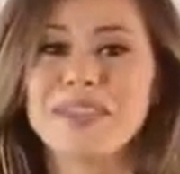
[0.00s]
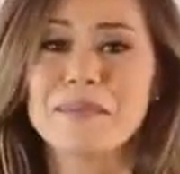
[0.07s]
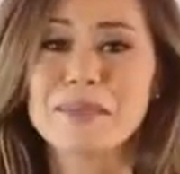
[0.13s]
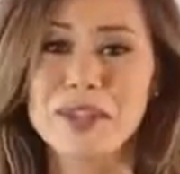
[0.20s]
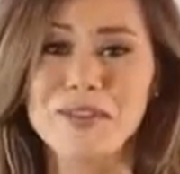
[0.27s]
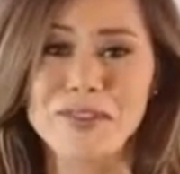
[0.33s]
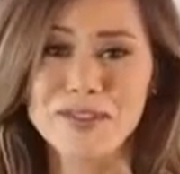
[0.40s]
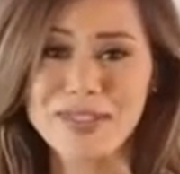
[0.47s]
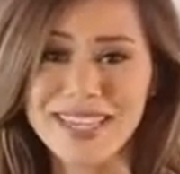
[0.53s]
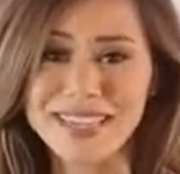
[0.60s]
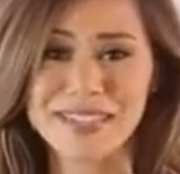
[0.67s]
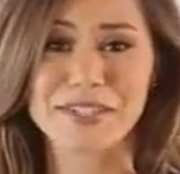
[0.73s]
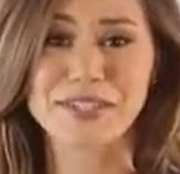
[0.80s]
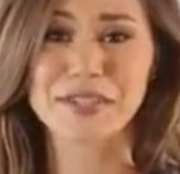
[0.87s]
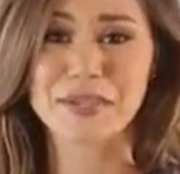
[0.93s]
But if you like
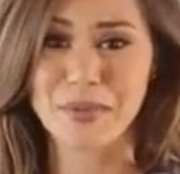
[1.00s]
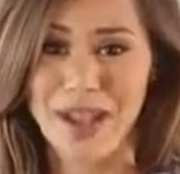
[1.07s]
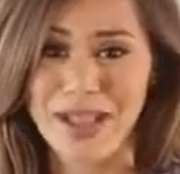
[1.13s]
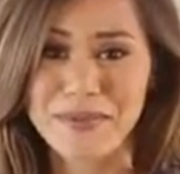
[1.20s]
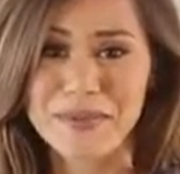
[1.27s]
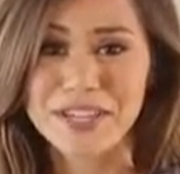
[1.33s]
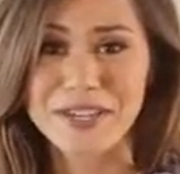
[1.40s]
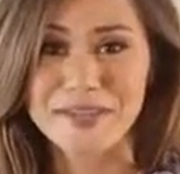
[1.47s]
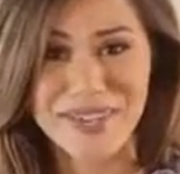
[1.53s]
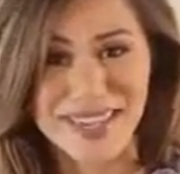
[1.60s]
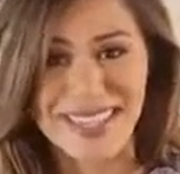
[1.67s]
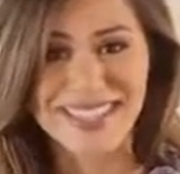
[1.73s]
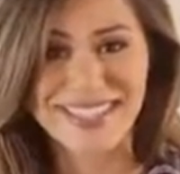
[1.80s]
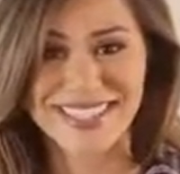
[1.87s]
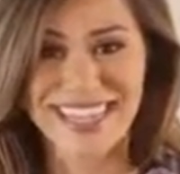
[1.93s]
to sweat when you
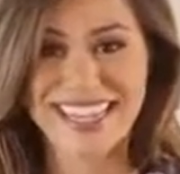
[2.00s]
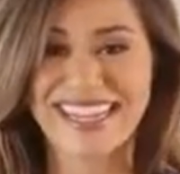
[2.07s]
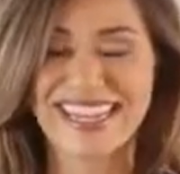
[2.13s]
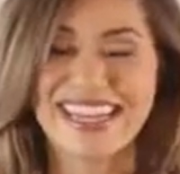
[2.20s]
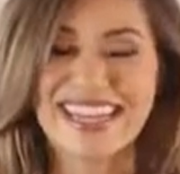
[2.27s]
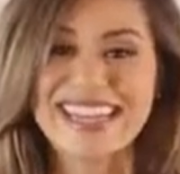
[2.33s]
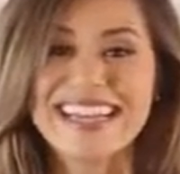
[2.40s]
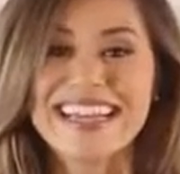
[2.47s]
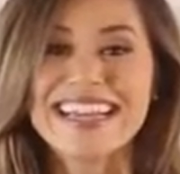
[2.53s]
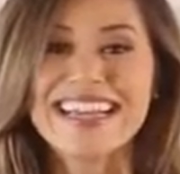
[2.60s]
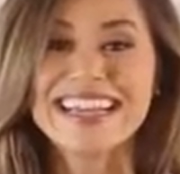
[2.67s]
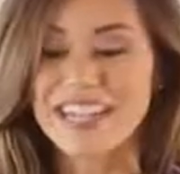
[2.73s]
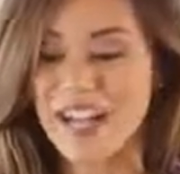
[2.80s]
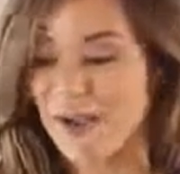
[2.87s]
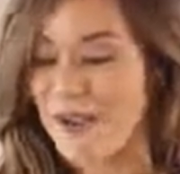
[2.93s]
eat,
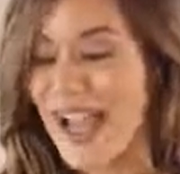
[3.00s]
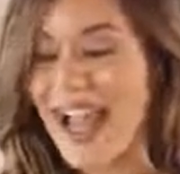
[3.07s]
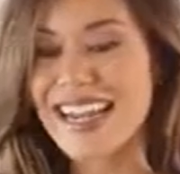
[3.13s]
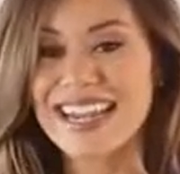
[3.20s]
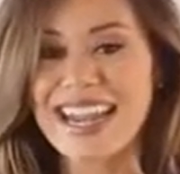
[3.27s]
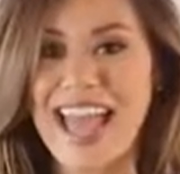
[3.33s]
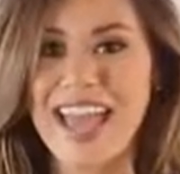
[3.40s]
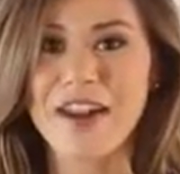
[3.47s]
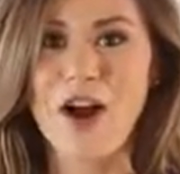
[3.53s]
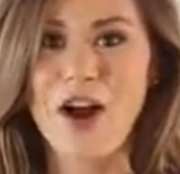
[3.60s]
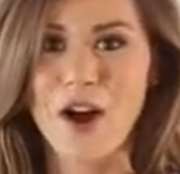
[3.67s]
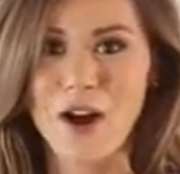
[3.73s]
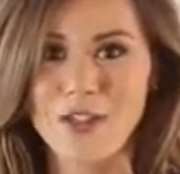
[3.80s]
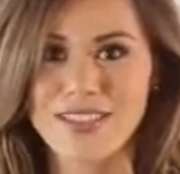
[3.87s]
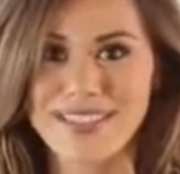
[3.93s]
go ahead and add
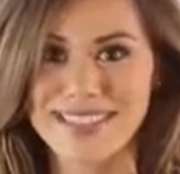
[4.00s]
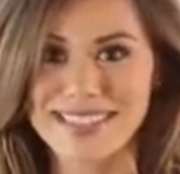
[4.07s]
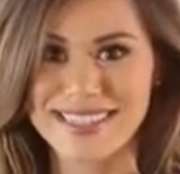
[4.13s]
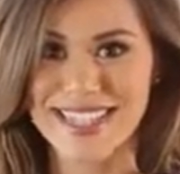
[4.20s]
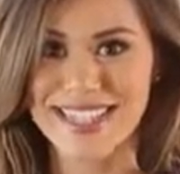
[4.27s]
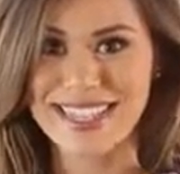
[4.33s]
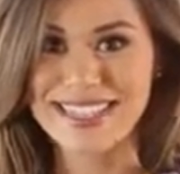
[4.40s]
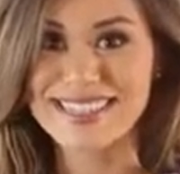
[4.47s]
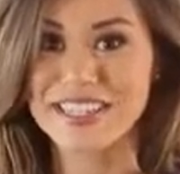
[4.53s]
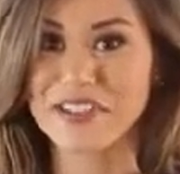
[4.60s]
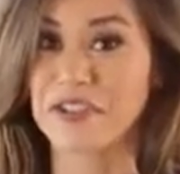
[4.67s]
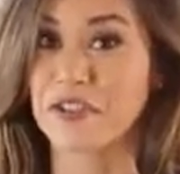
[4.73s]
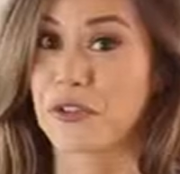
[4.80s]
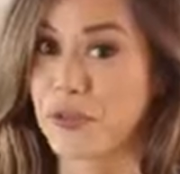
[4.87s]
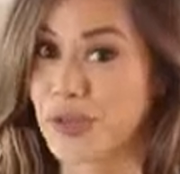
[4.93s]
all the seeds and
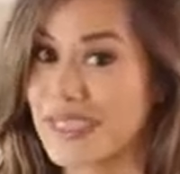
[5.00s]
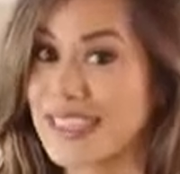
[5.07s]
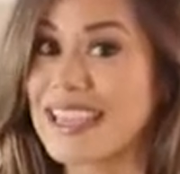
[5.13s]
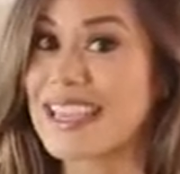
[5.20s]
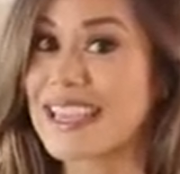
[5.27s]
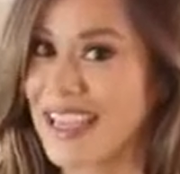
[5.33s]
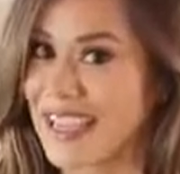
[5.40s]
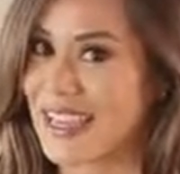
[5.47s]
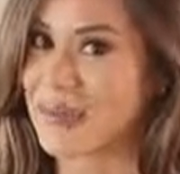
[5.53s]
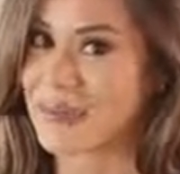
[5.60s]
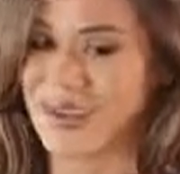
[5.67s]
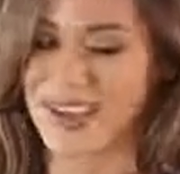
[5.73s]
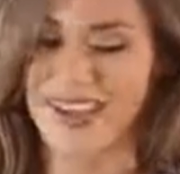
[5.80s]
it'll really kick it up a